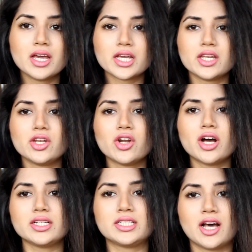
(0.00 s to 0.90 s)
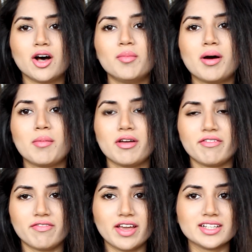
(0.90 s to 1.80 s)
Can you not tell by my
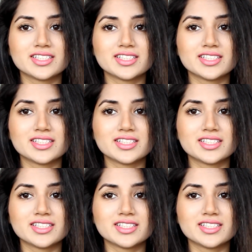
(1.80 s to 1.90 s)
face